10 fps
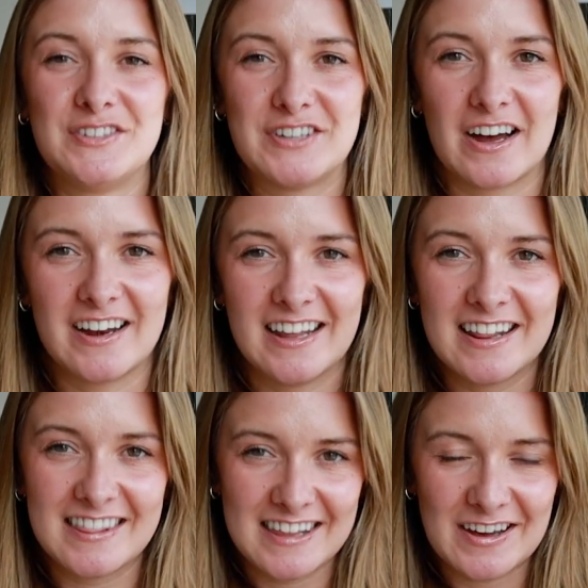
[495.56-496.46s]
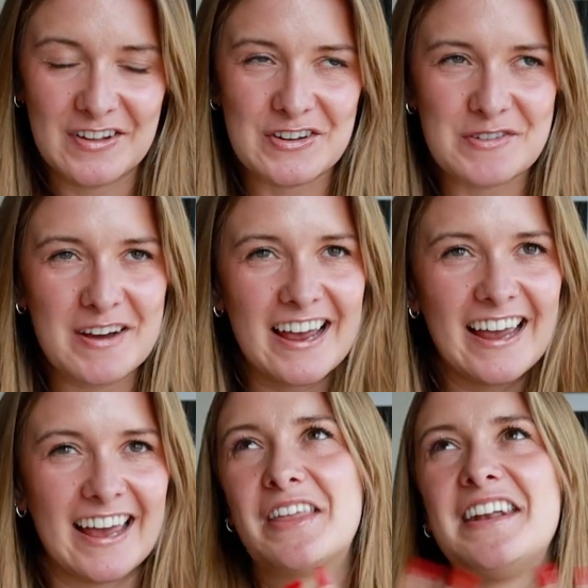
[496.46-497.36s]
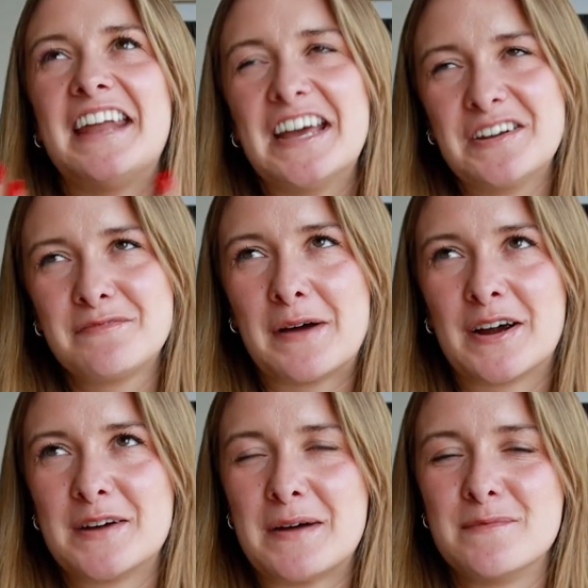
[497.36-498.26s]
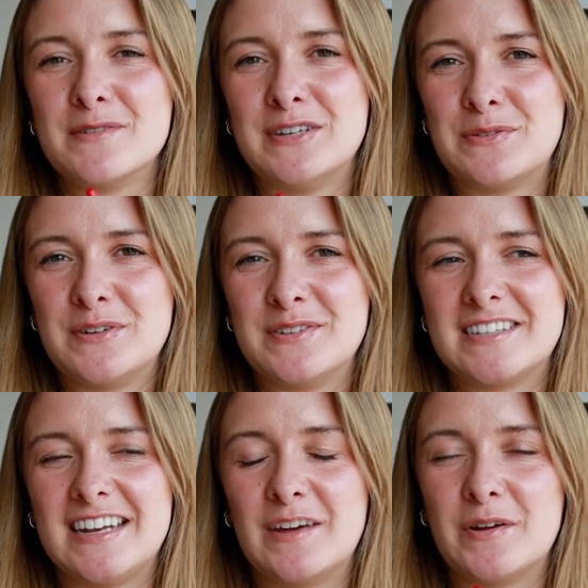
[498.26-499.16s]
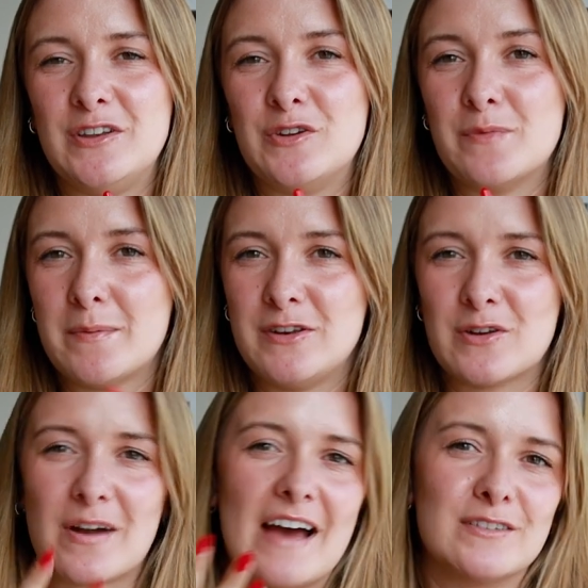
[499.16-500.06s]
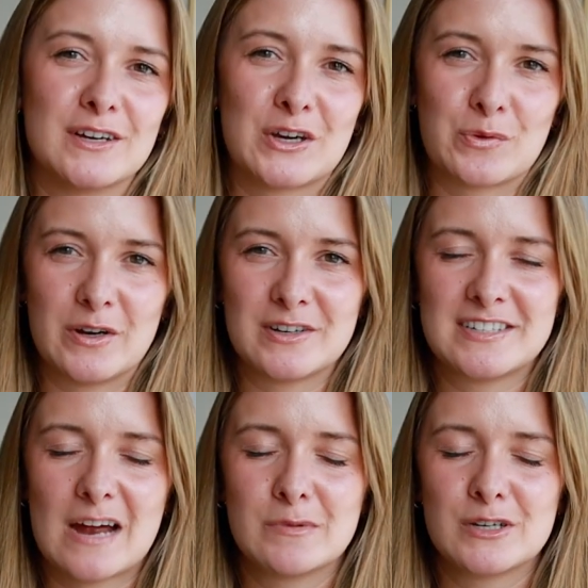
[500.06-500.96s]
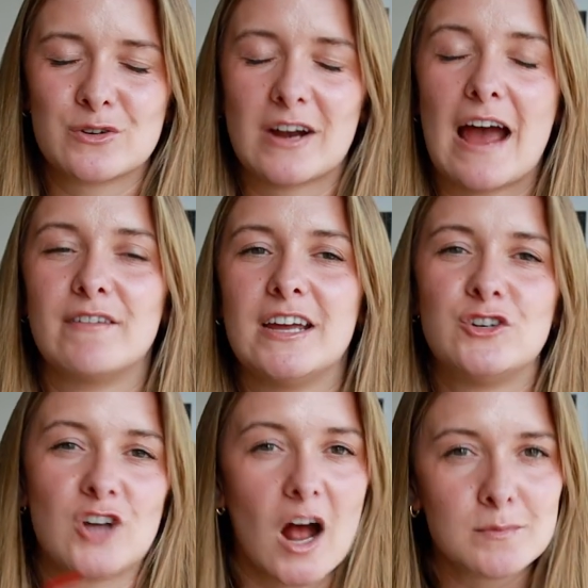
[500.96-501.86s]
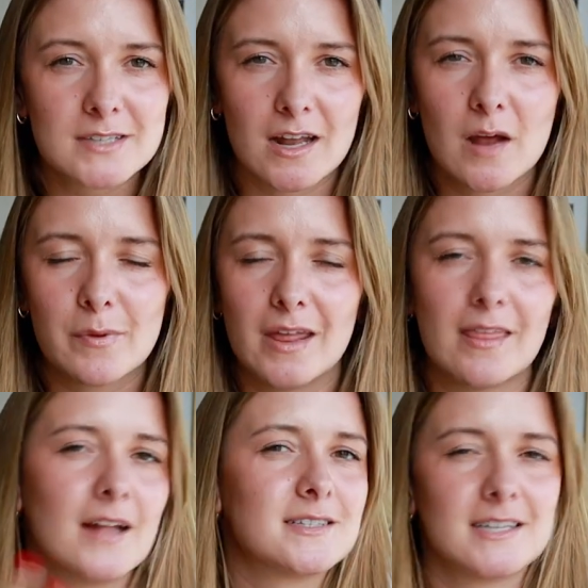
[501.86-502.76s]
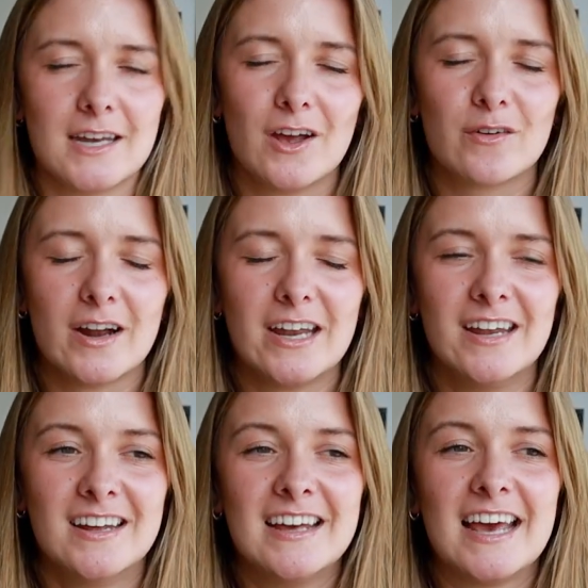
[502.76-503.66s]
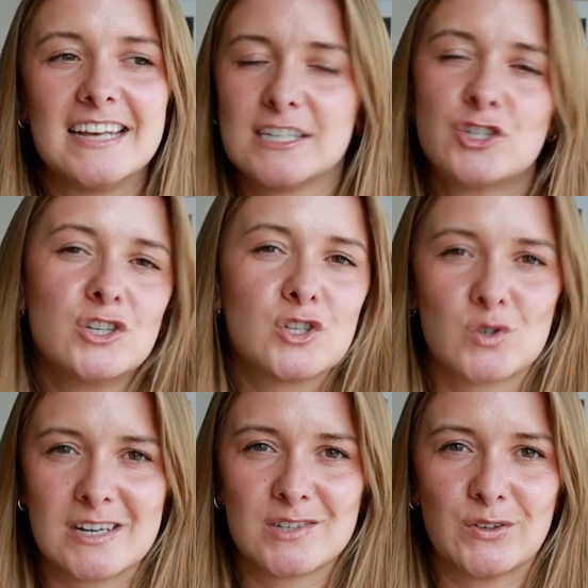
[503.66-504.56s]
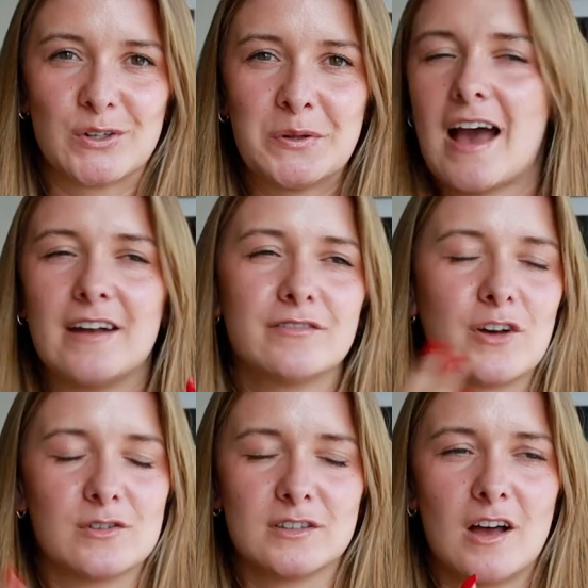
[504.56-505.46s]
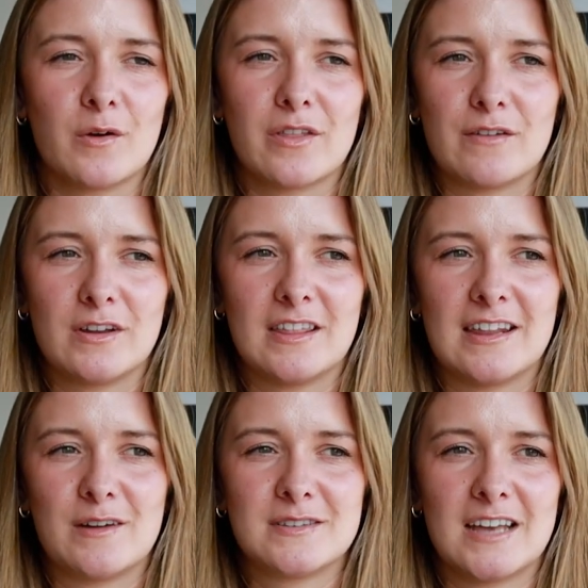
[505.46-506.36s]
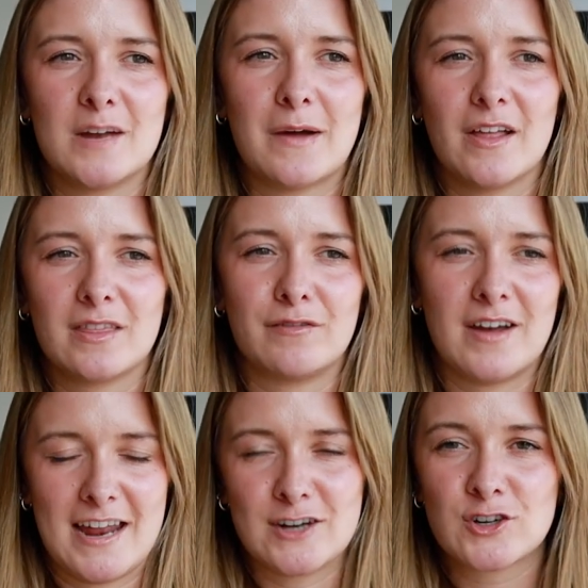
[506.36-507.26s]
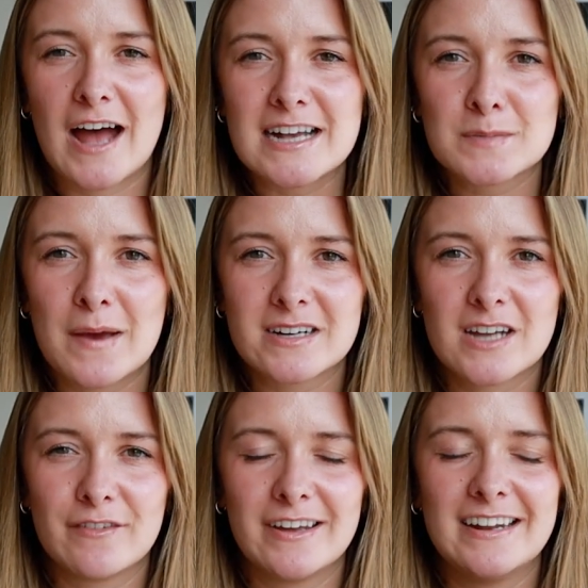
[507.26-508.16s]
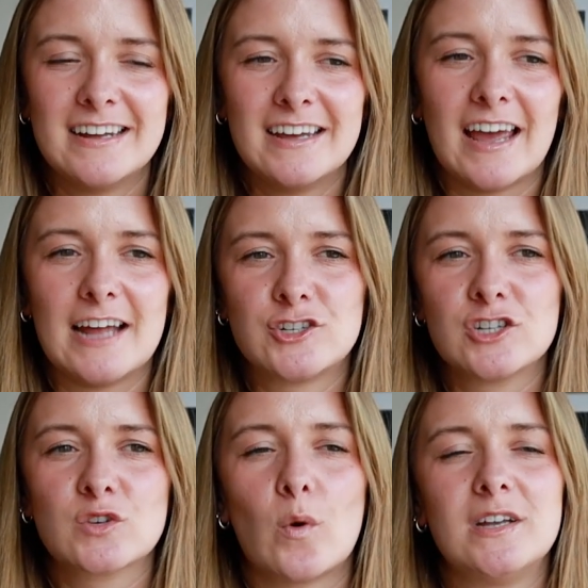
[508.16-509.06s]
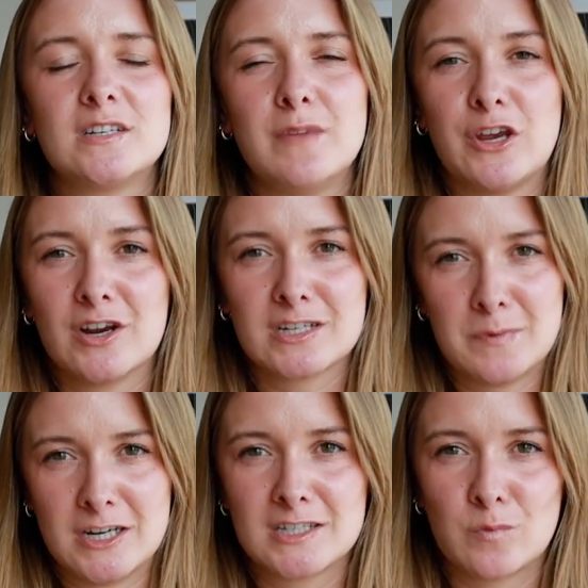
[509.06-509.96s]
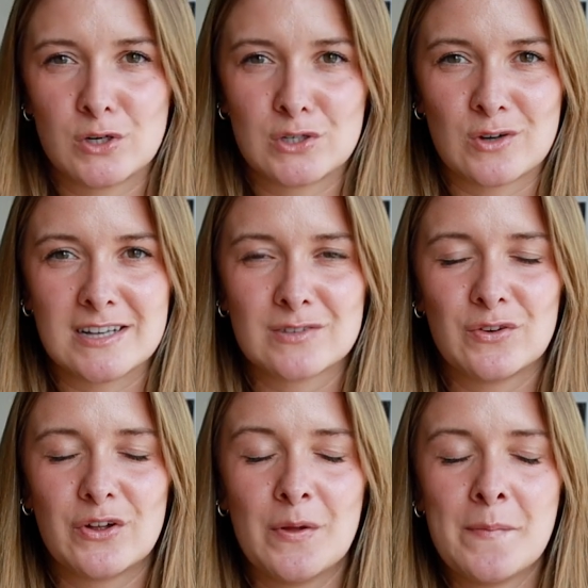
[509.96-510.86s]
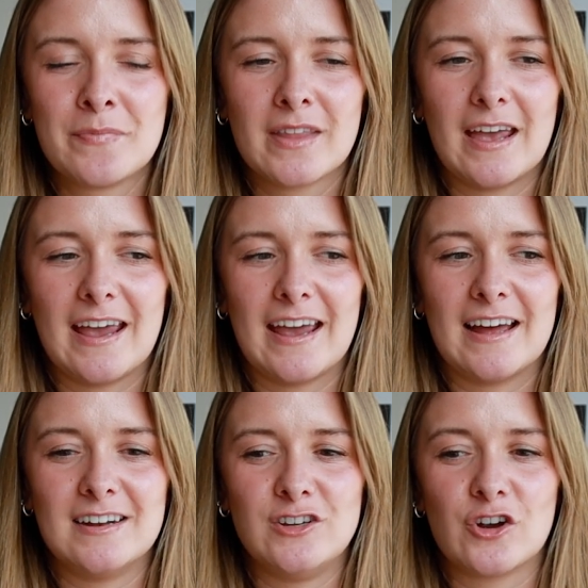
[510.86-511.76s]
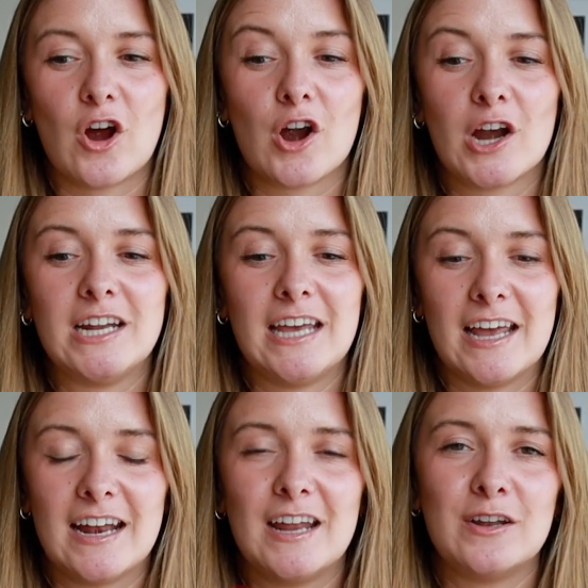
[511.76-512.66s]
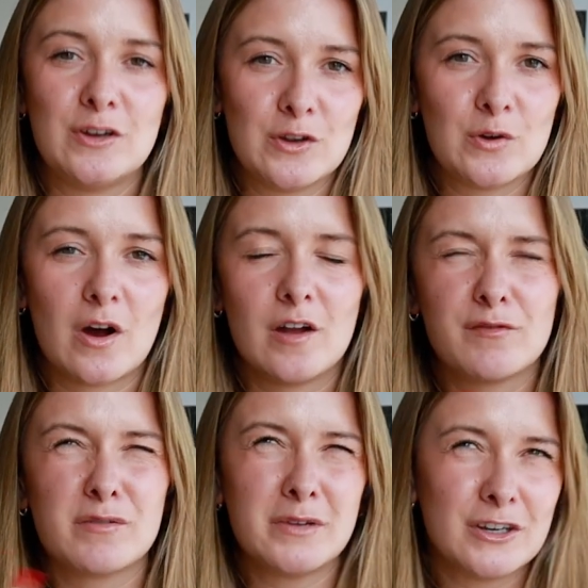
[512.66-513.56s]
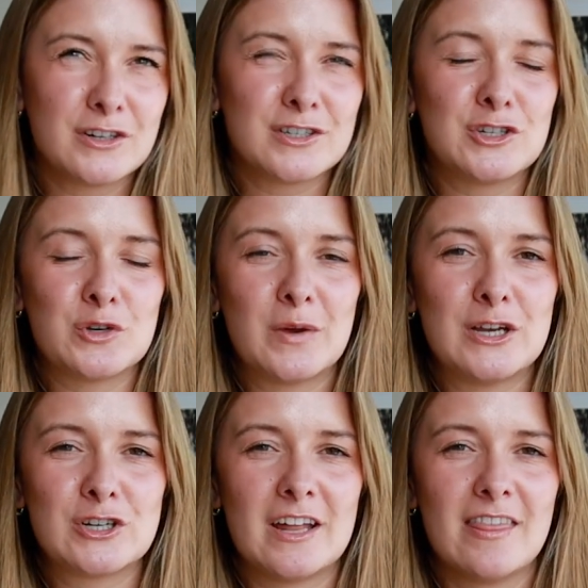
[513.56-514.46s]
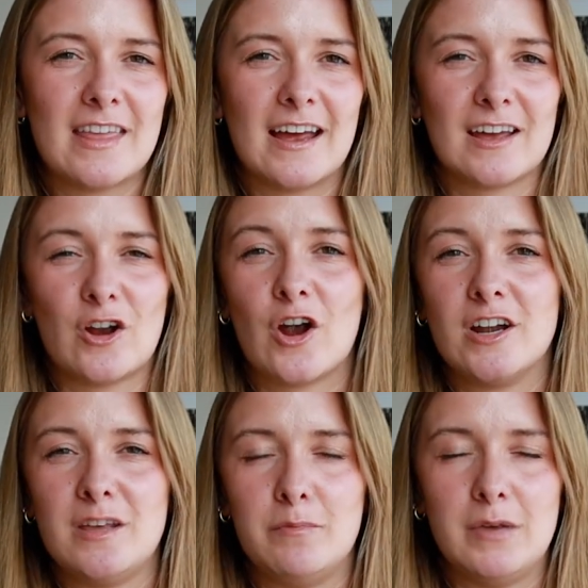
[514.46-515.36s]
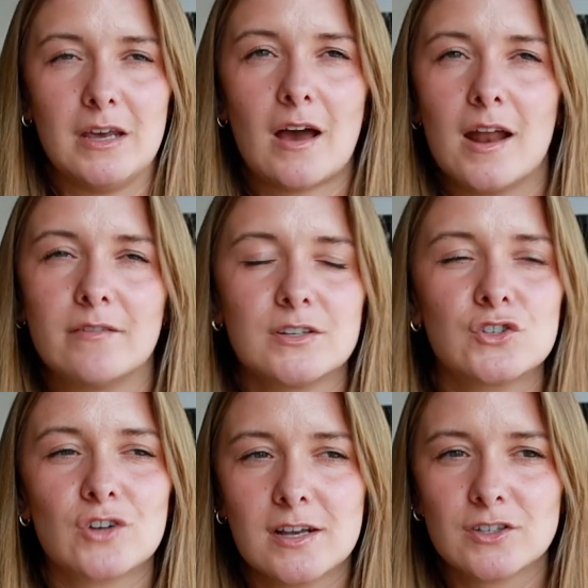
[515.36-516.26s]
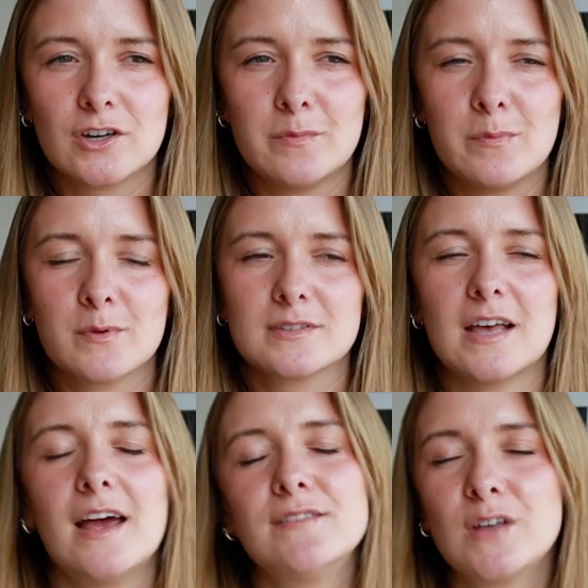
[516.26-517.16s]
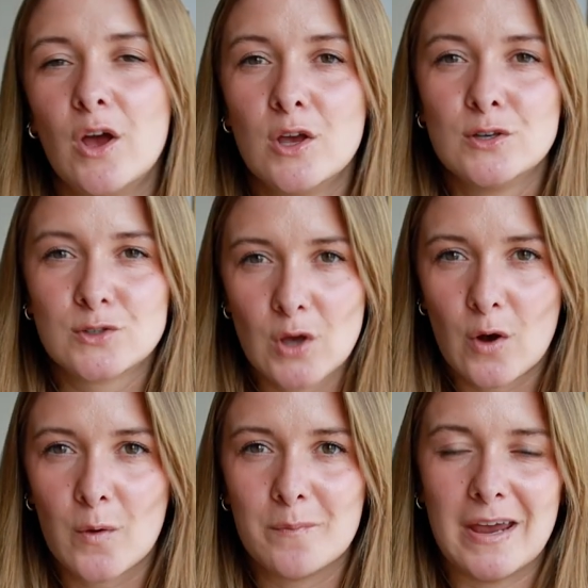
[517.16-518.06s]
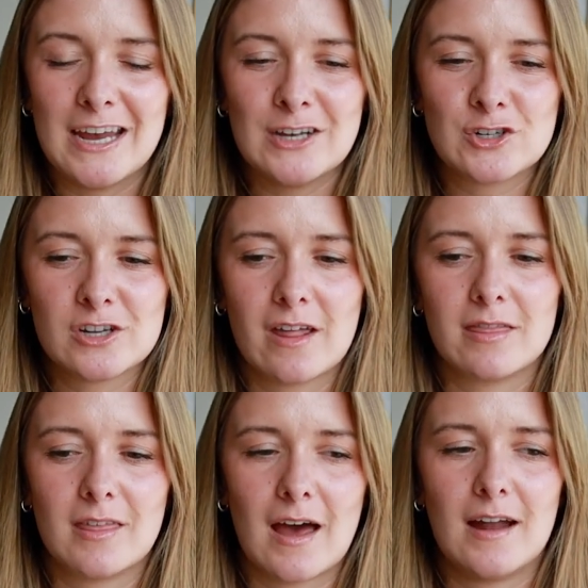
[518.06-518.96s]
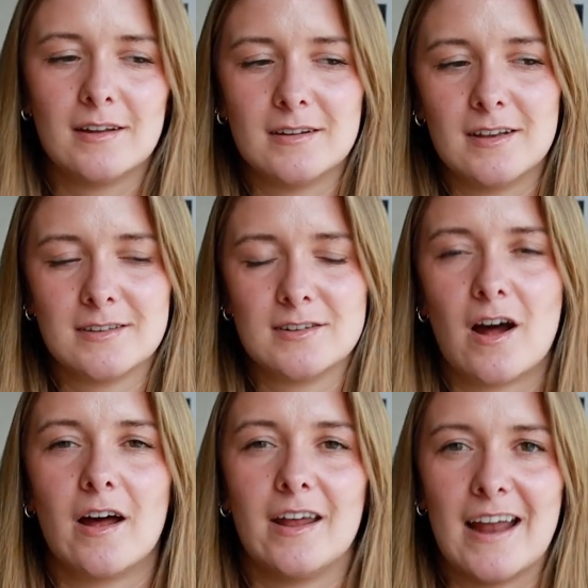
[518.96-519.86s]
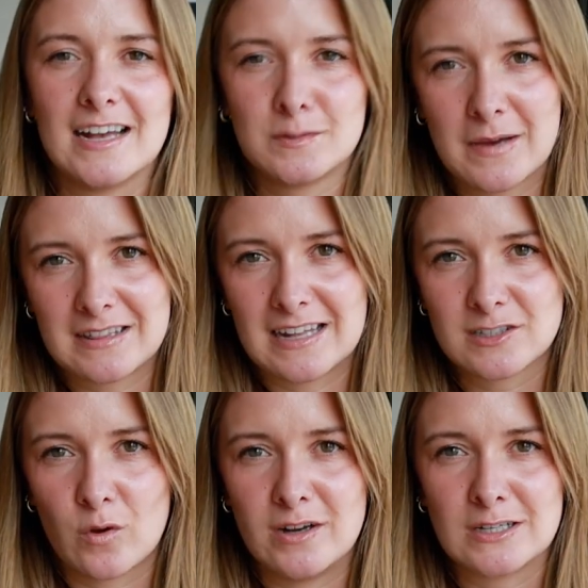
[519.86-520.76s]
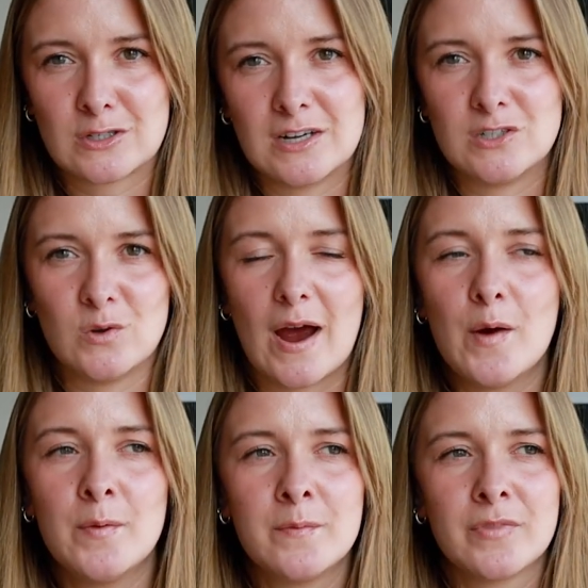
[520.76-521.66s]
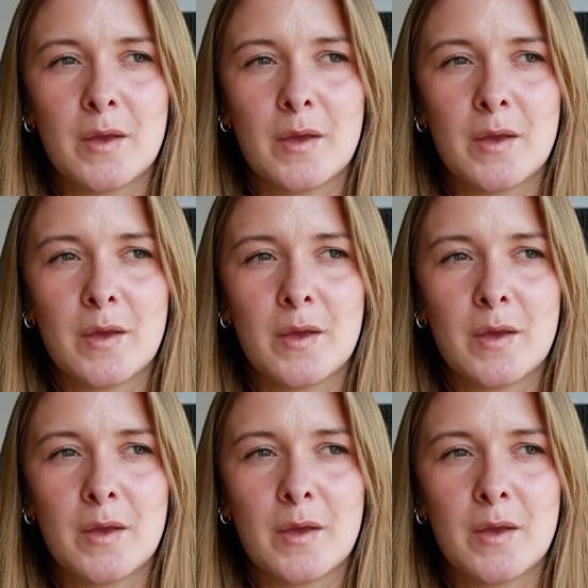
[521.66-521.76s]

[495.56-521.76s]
done it the other way. The negative part about moving to a new city when you maybe don't have a career established or have a job set up in that city already is it's just stressful. Kind of goes along with everything that I was saying about like the financial aspect of it. It's just going to make your experience more stressful, and you're already in a new unfamiliar situation that can already be kind of a stressor in people's lives. So making sure that that is not an aspect that's going to stress you out,